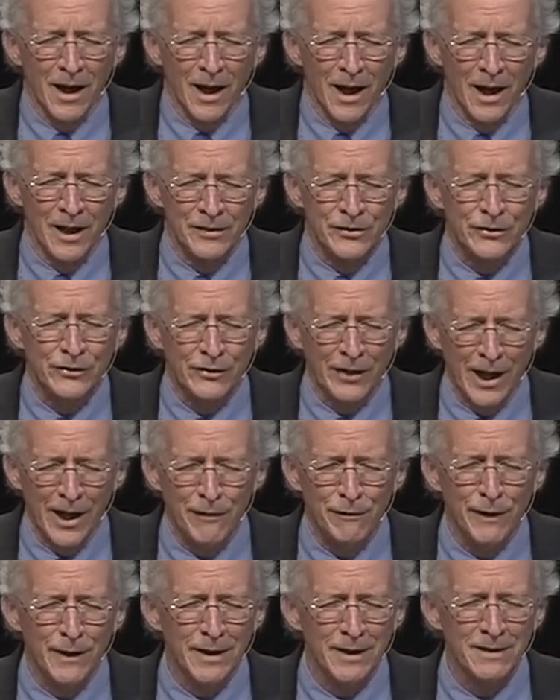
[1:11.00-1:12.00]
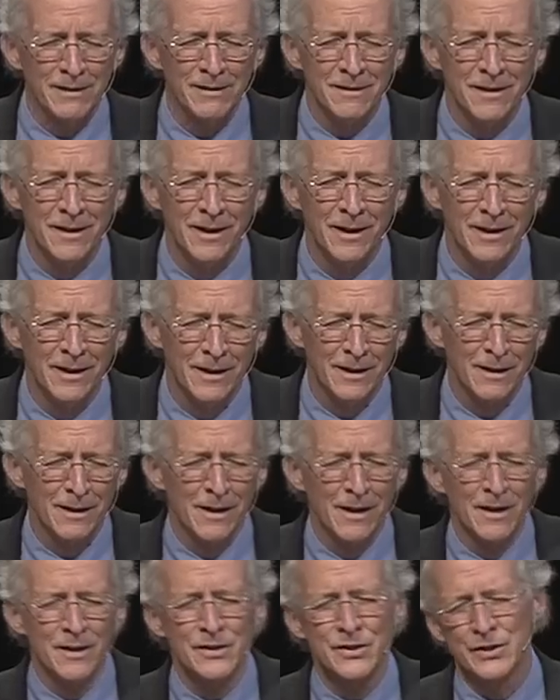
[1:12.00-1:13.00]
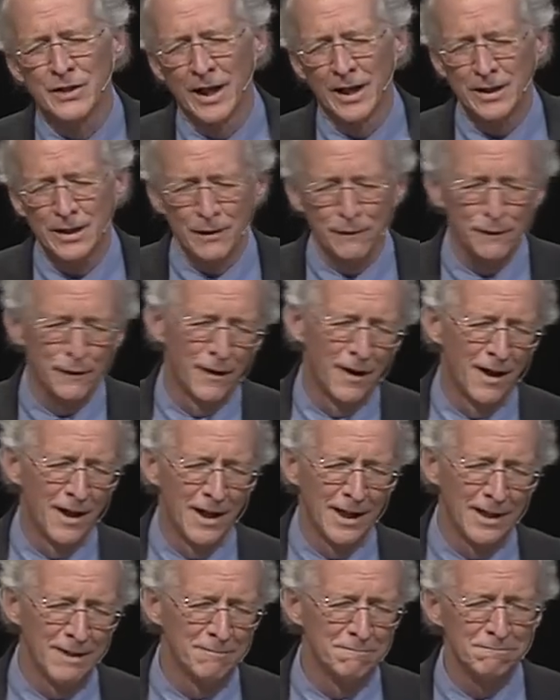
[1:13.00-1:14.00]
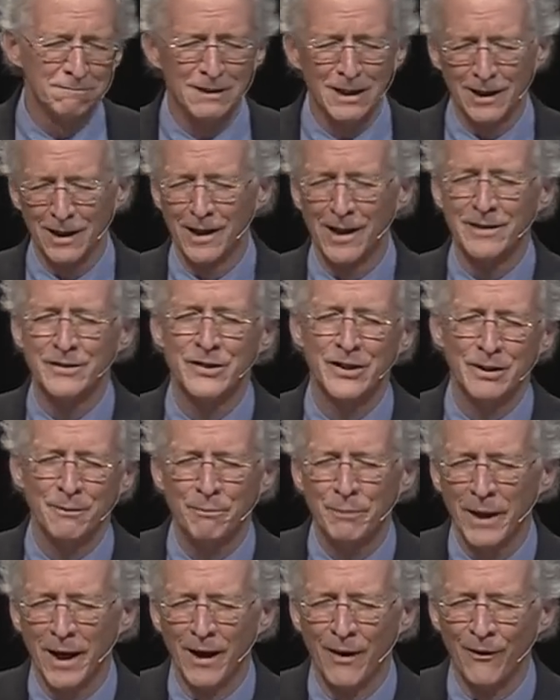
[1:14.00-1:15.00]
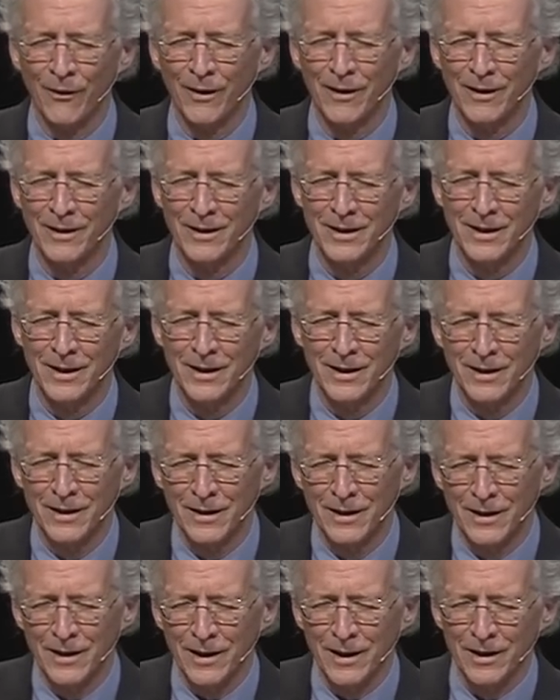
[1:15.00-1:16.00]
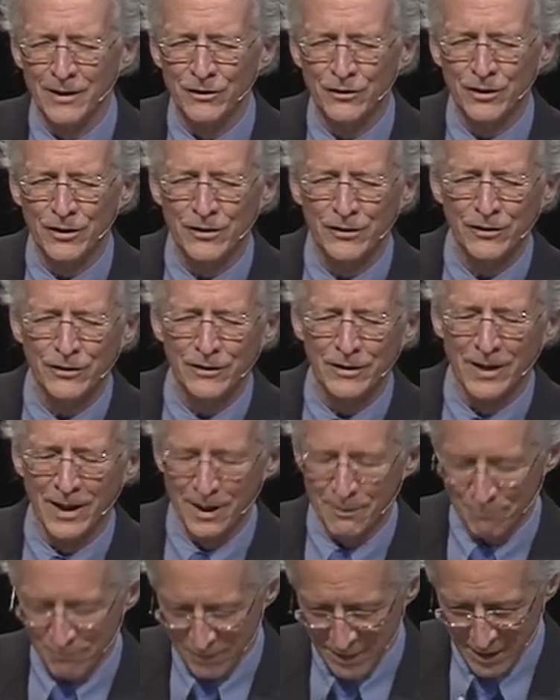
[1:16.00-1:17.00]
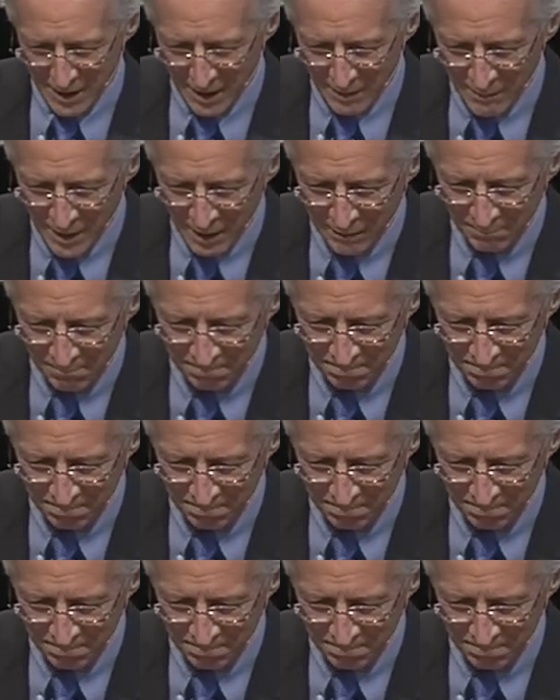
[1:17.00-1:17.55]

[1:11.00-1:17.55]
and saving, sanctifying, cleansing power. In Jesus' name, amen.